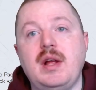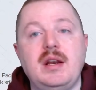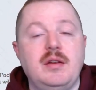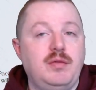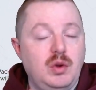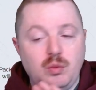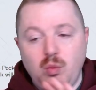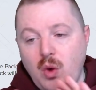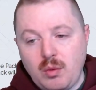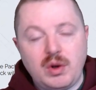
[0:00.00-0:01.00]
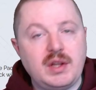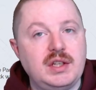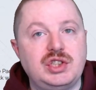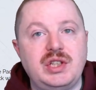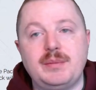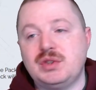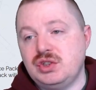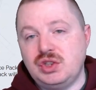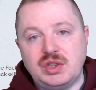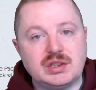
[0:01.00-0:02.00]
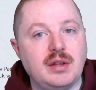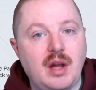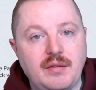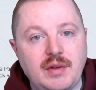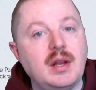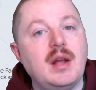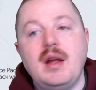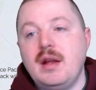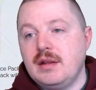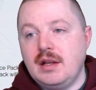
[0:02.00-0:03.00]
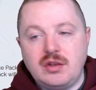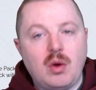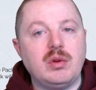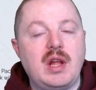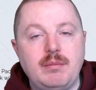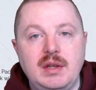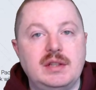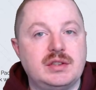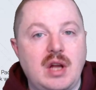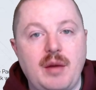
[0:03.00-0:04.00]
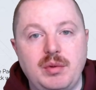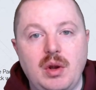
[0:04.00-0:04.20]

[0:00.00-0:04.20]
And if you want one of these ships because you just love it, then don't let me stop you.